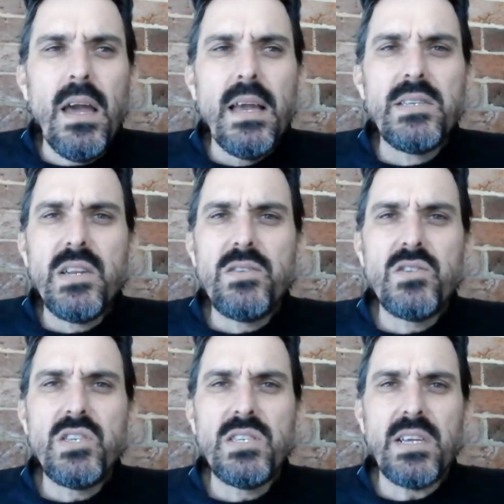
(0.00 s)
It's an
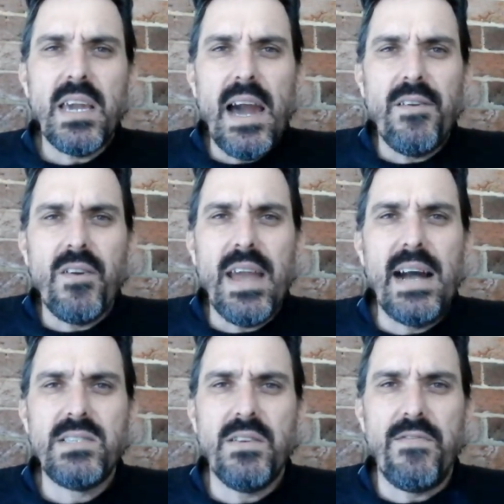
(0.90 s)
interesting cigar in
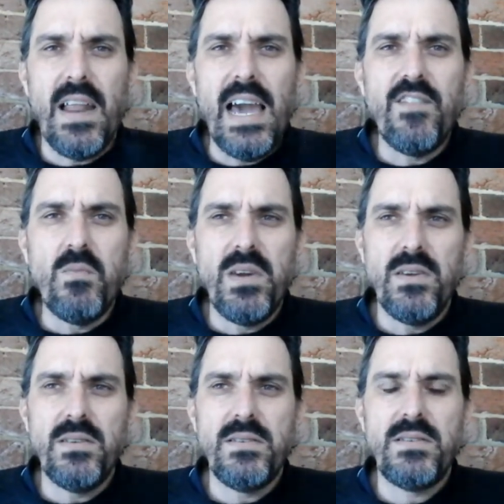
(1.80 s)
regards to flavour
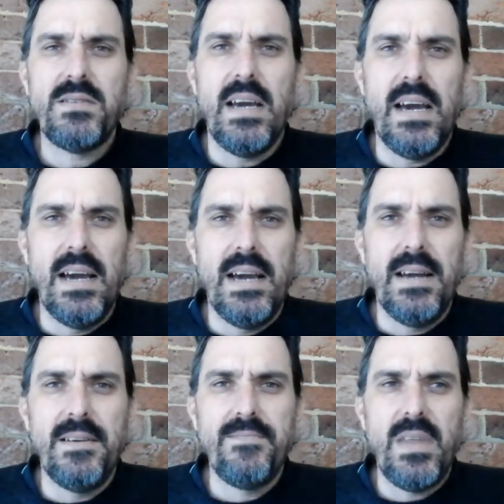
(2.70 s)
because
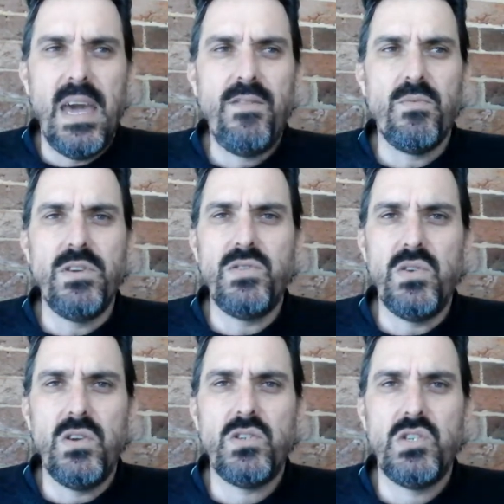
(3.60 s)
having
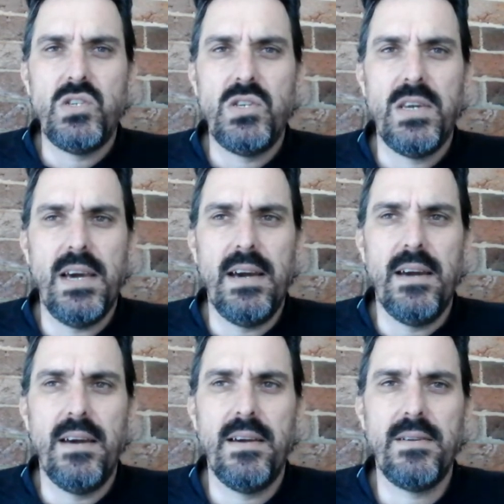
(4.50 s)
researched
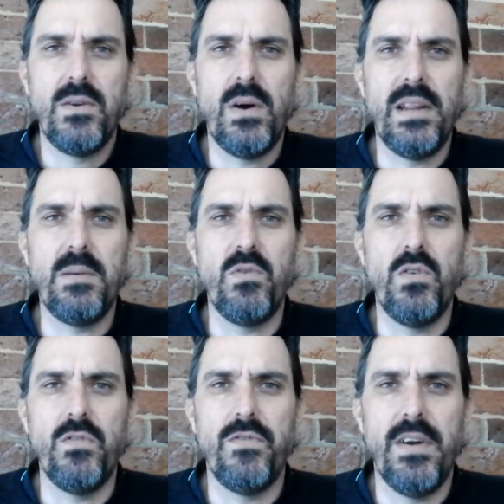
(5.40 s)
quite a
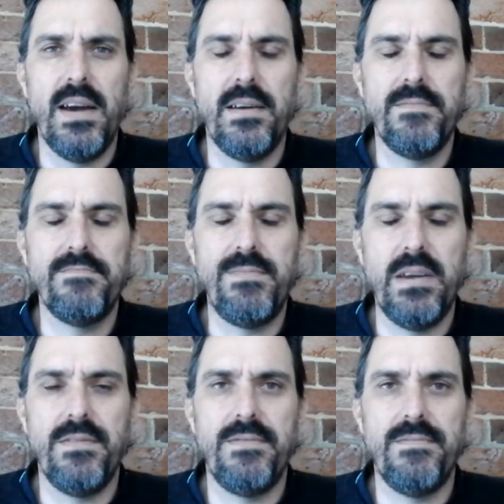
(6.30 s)
number of
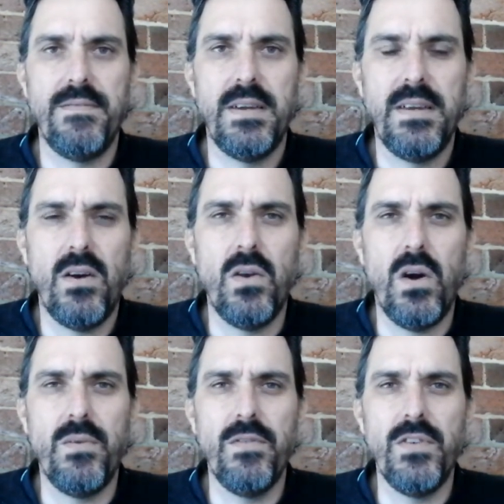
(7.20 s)
both
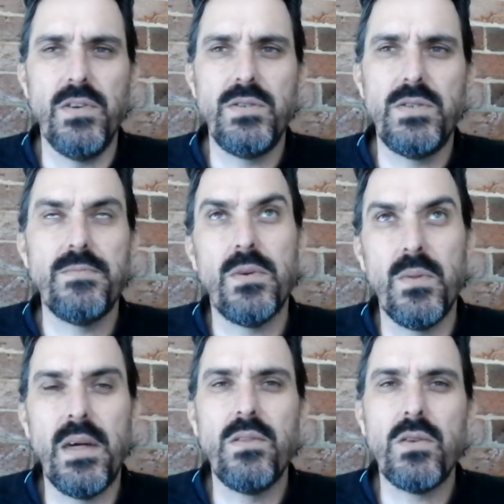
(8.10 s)
online reviews,
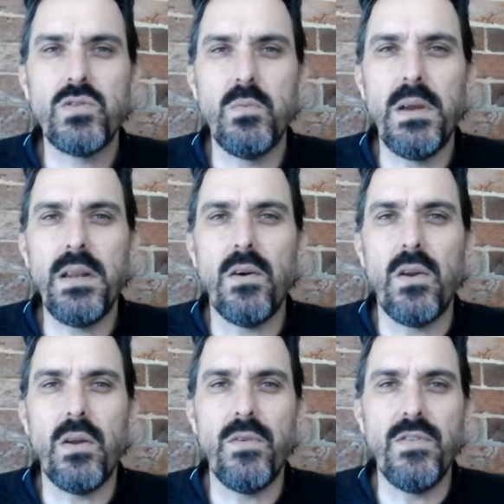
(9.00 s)
although not too many
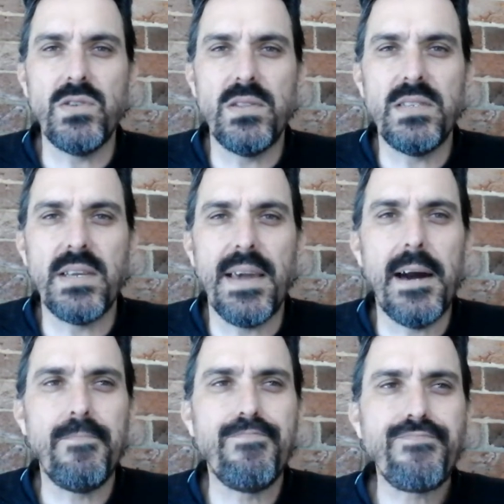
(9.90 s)
online reviews of this
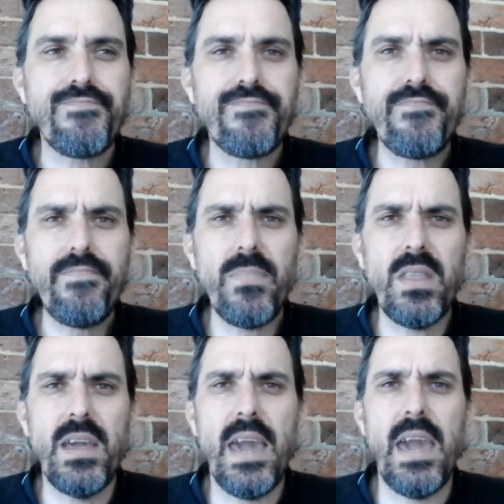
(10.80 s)
cigar,
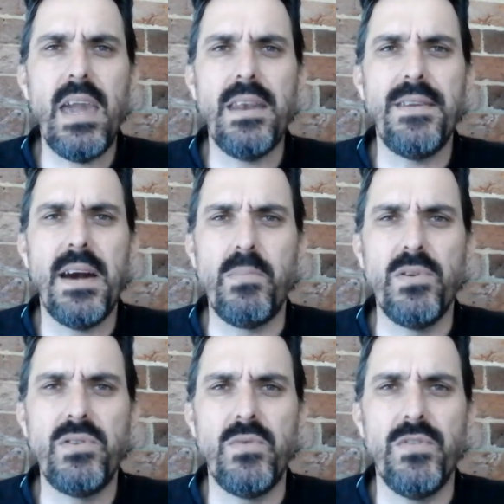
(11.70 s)
and
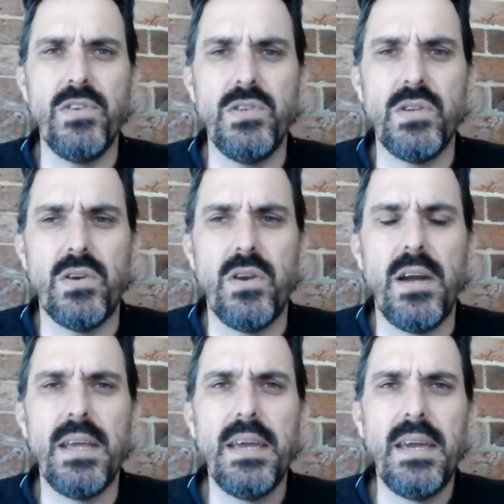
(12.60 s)
printed reviews
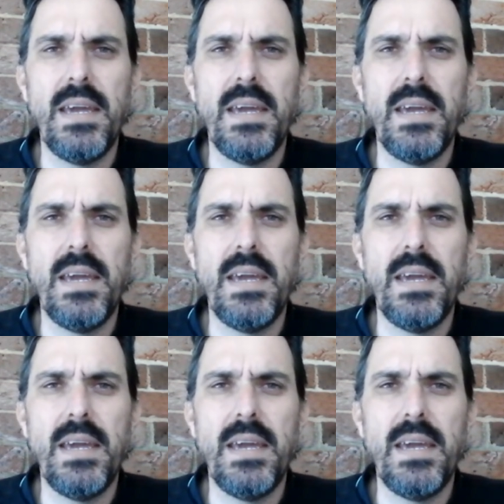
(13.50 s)
online,